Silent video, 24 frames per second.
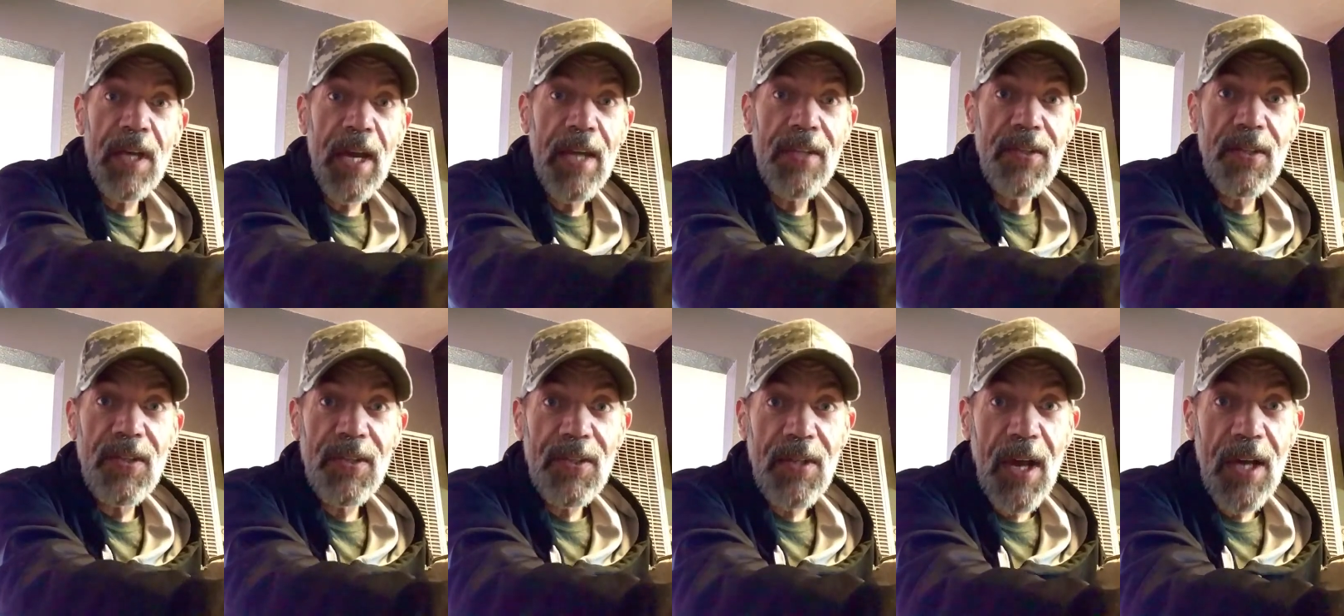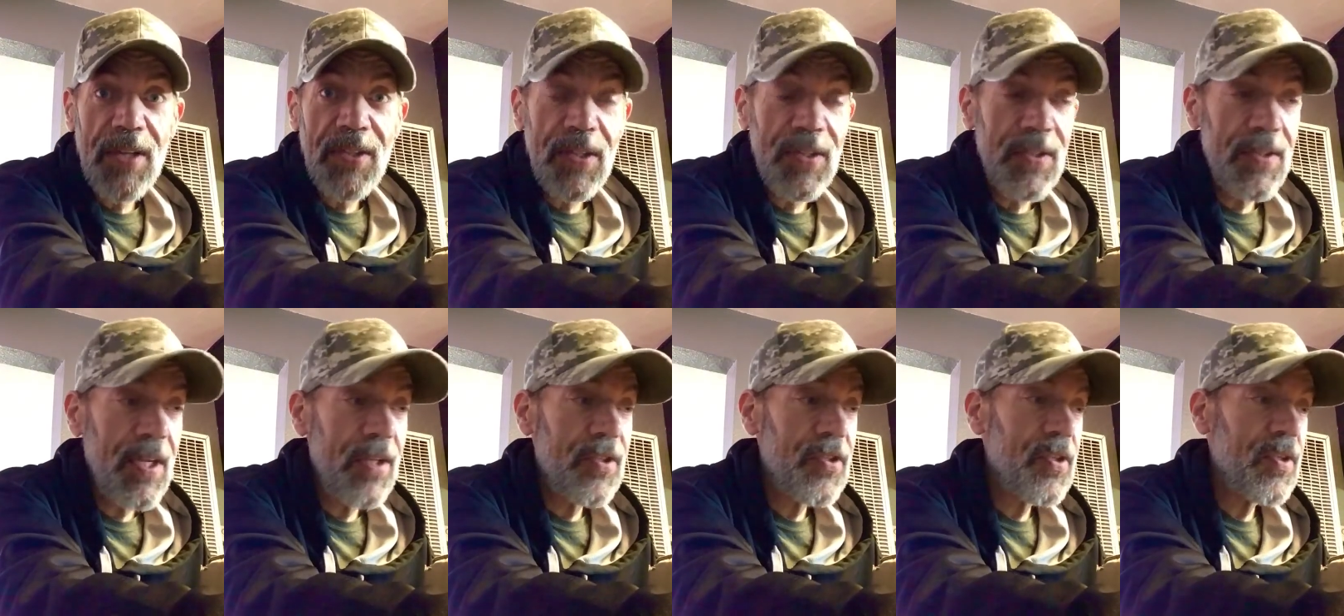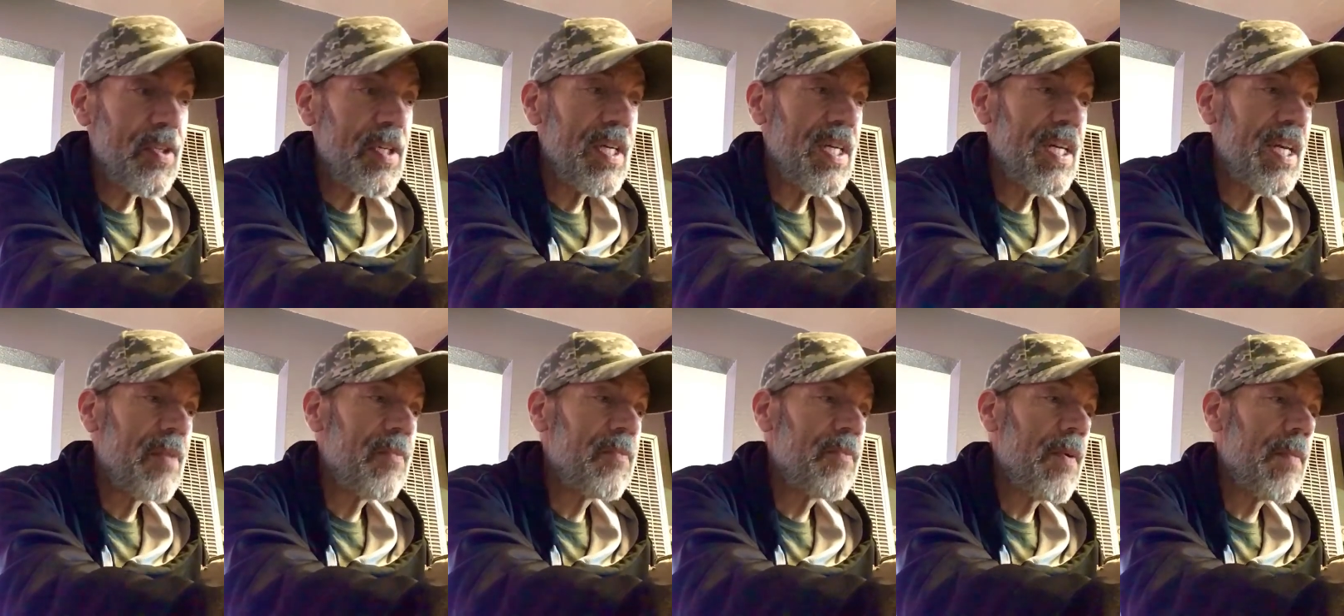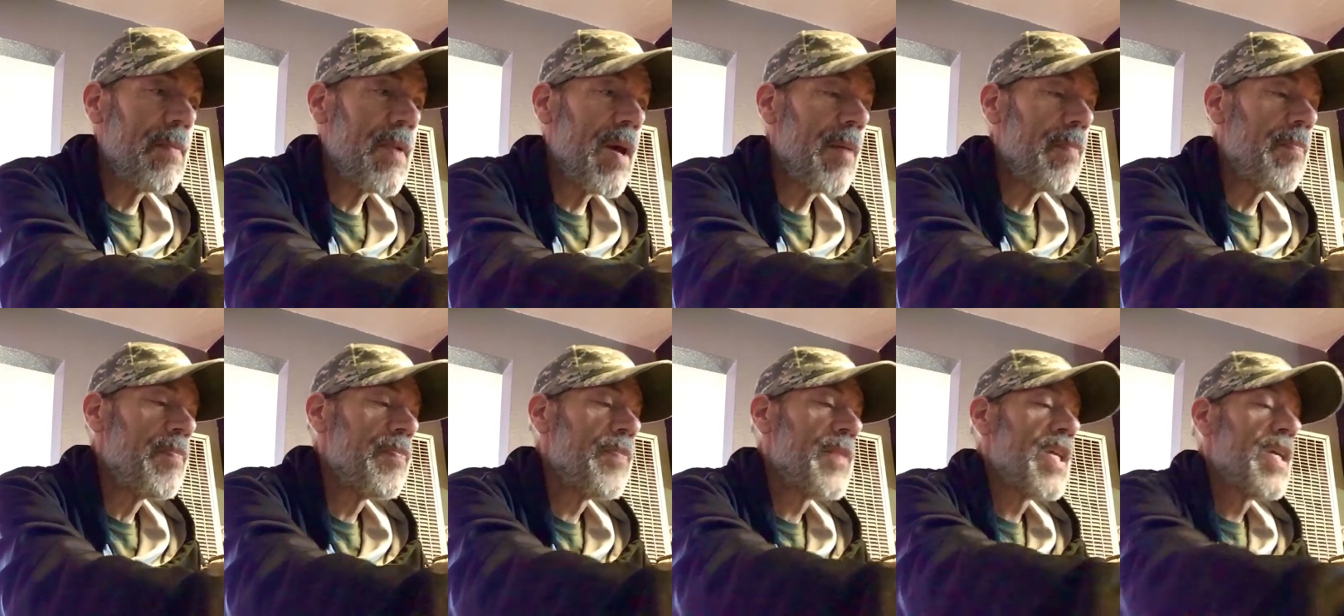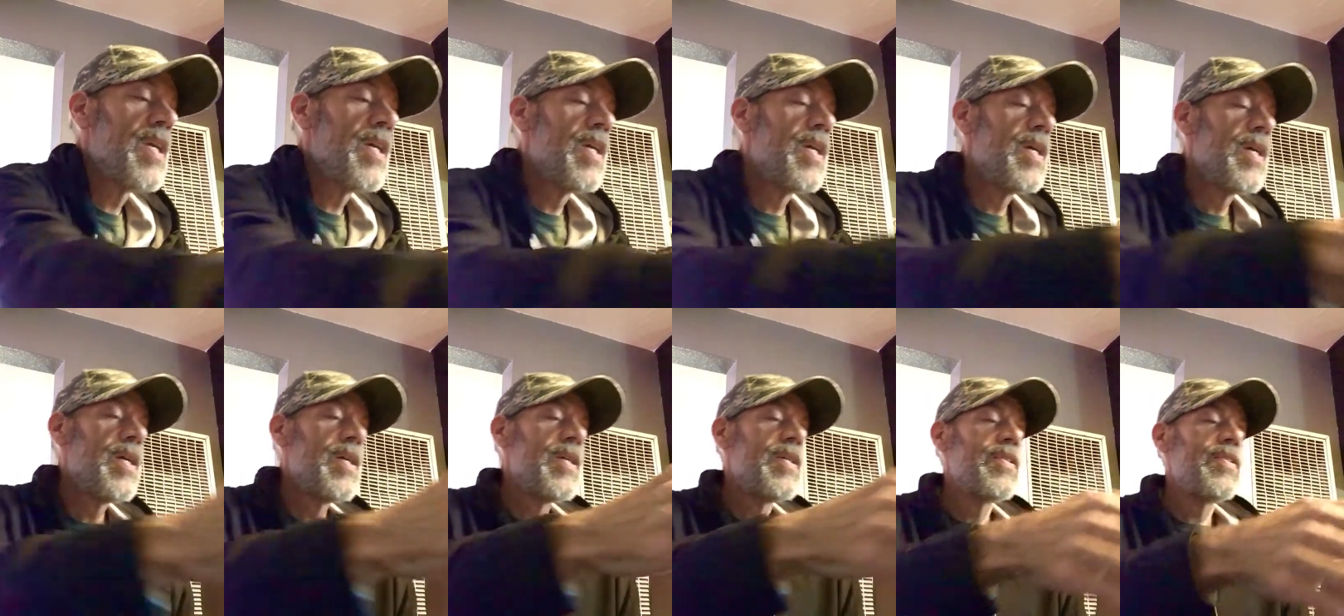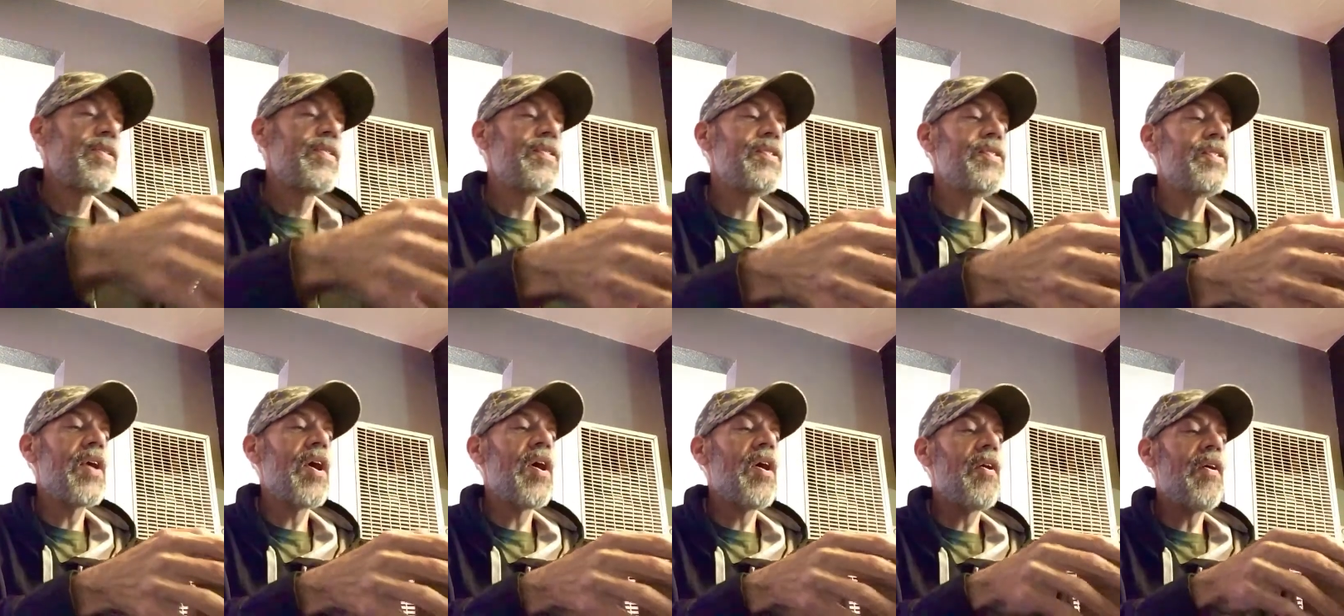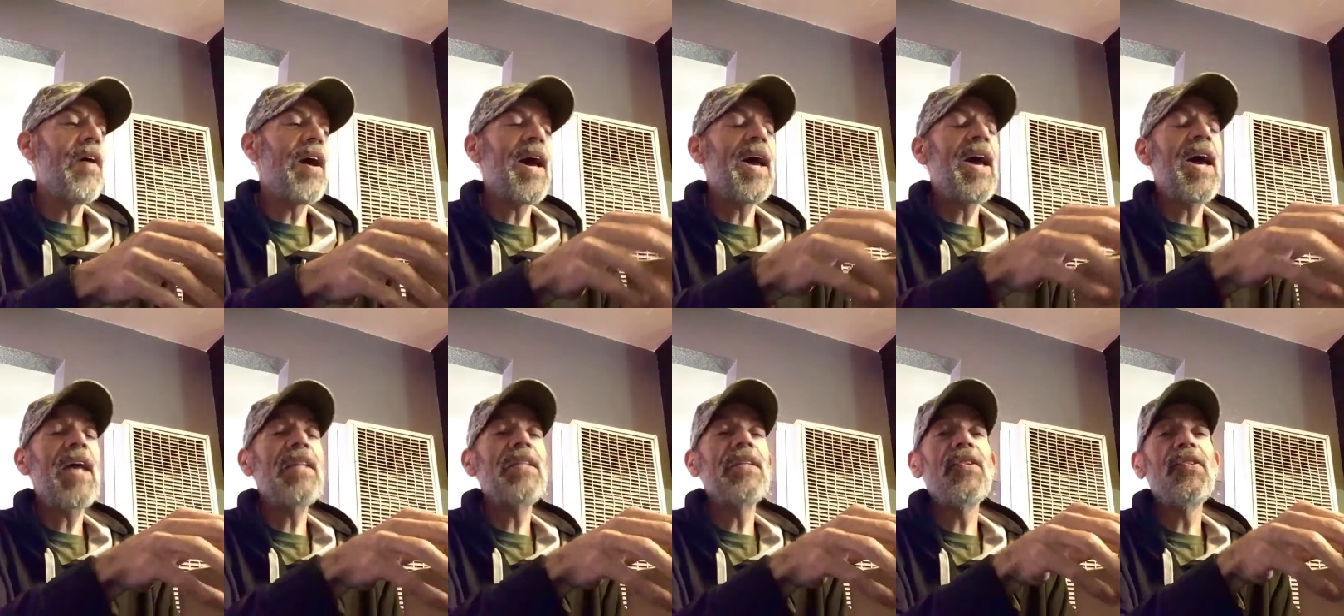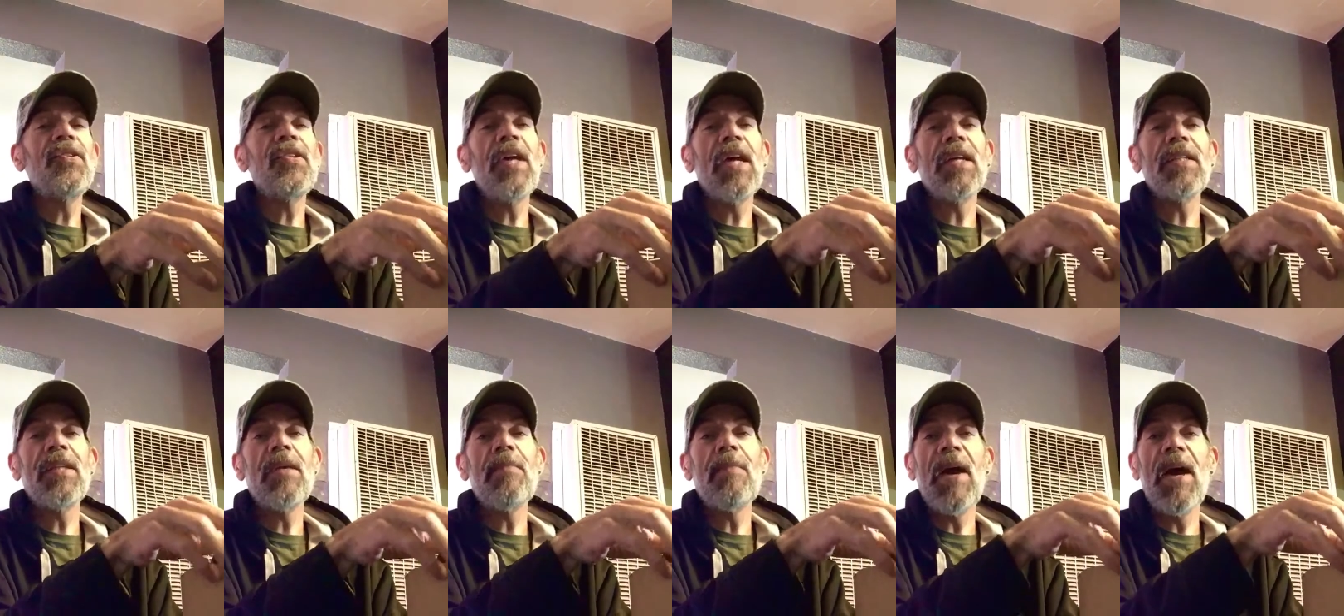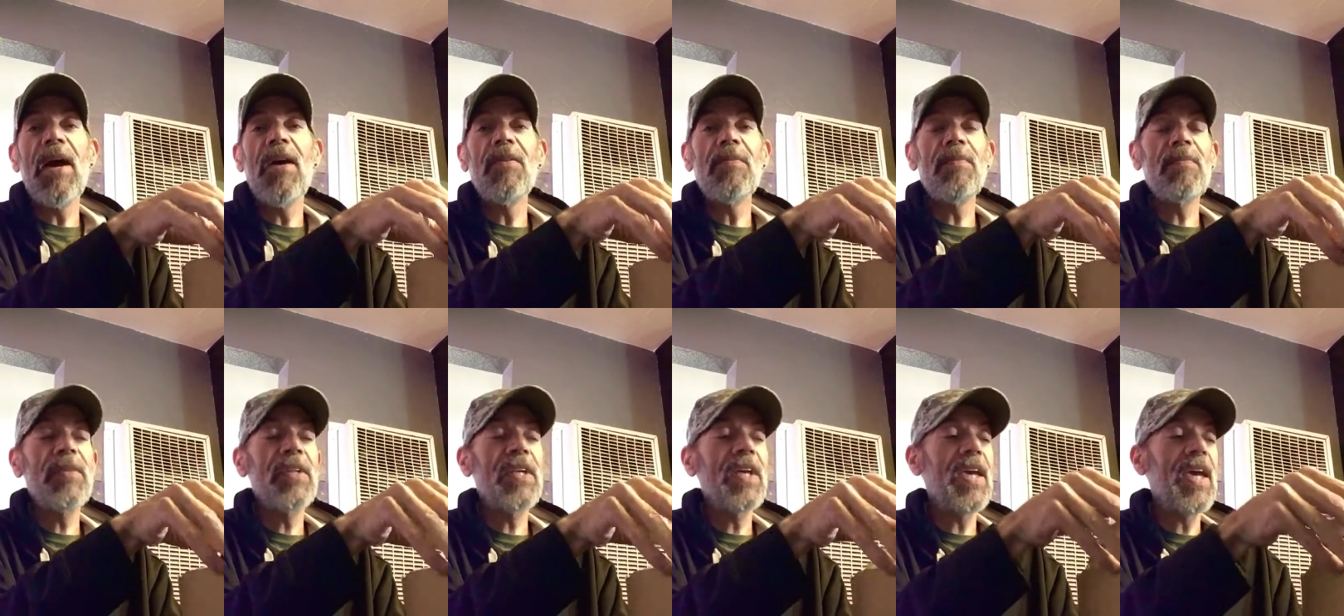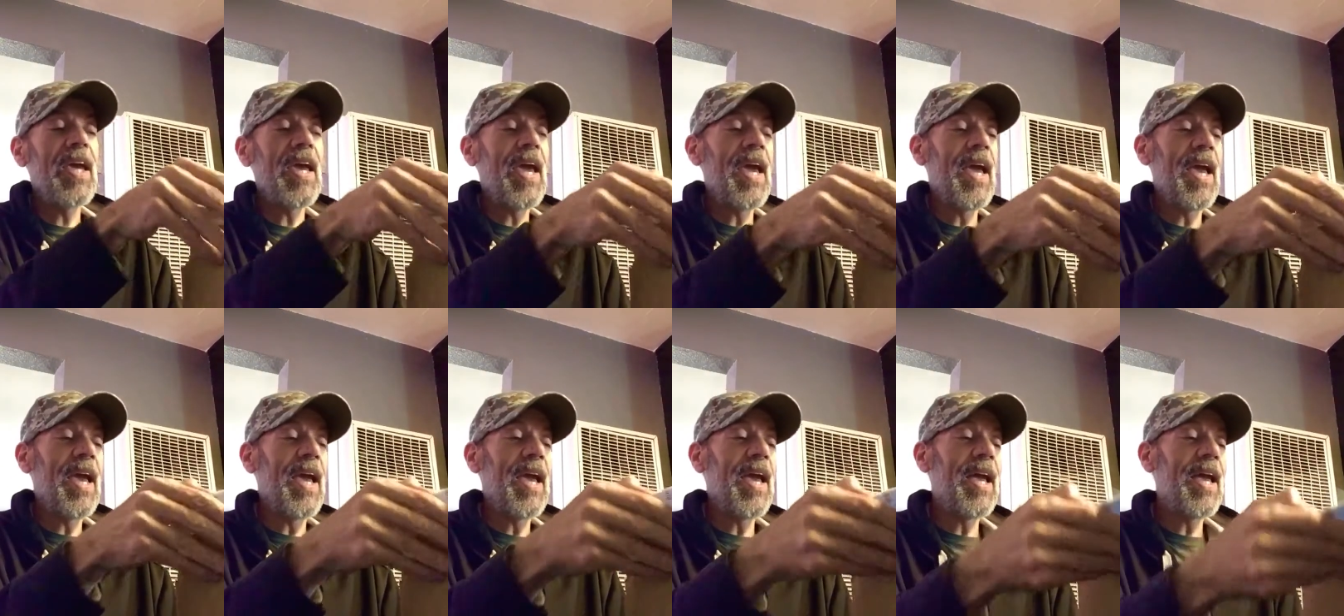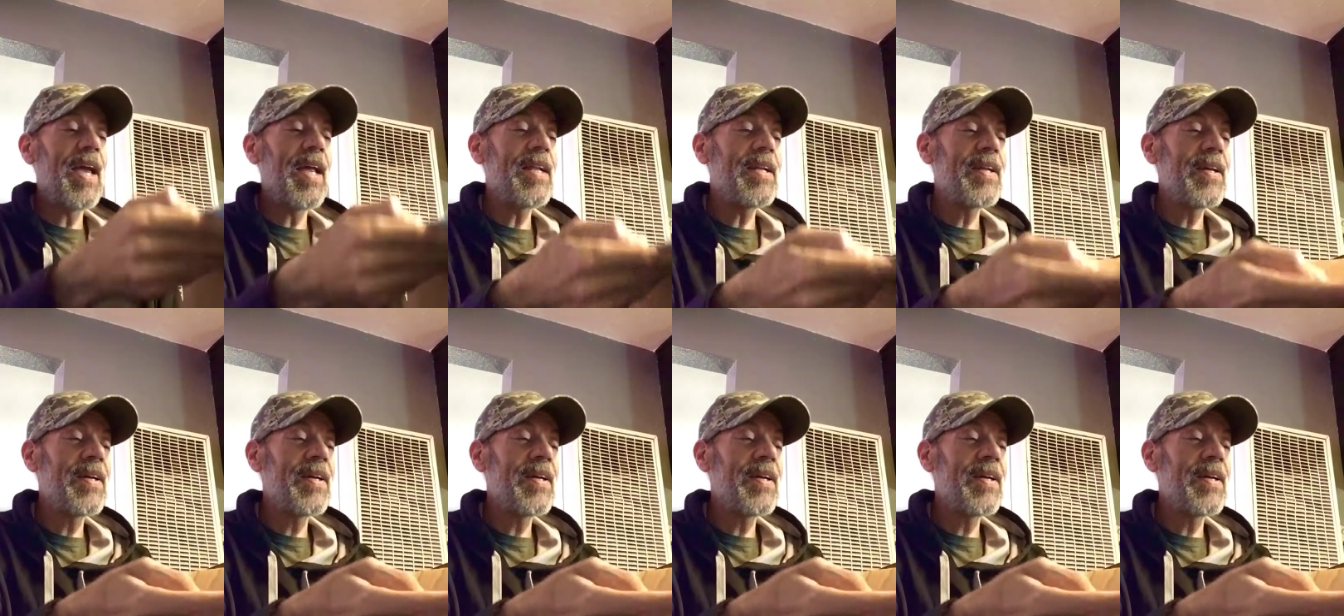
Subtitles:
of sauces that you can get from them. So I had to check them out and